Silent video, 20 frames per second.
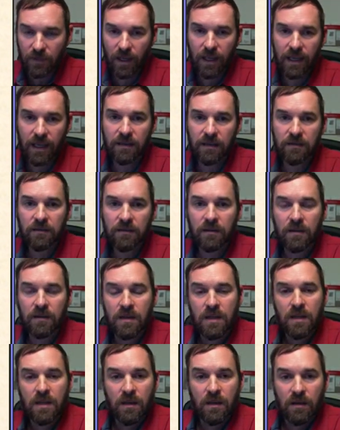And
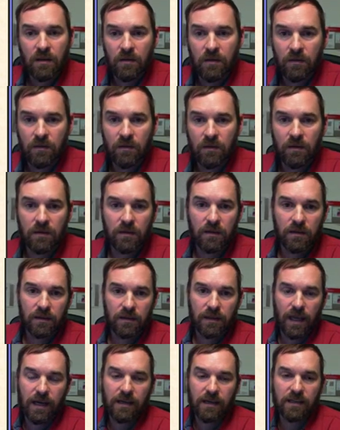
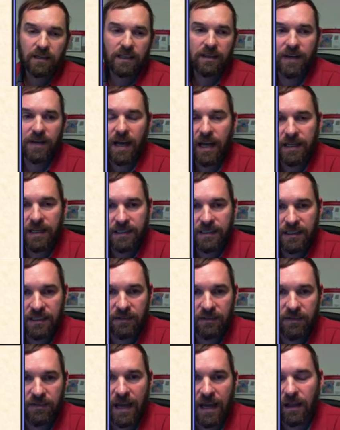kind of to give an
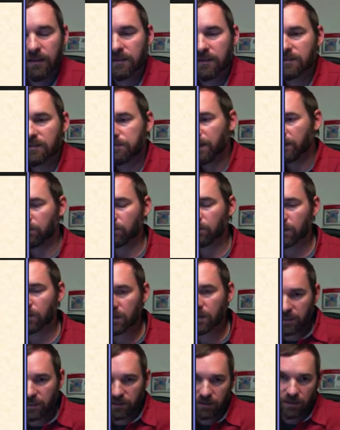idea of how this might
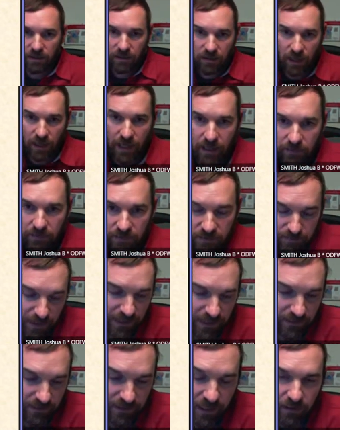work and how this
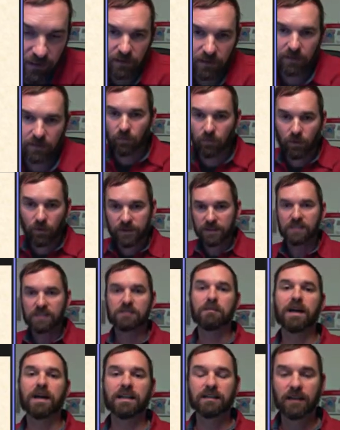might tell us what
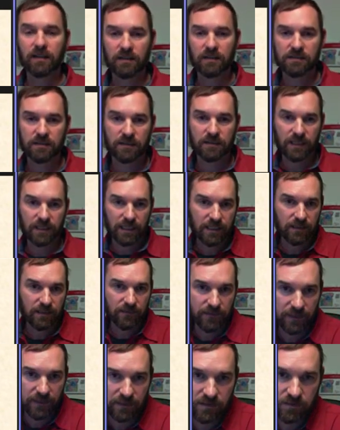this might tell us at the end
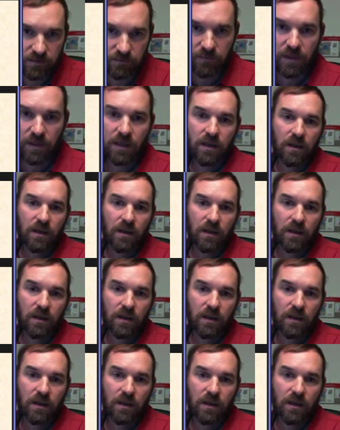of this.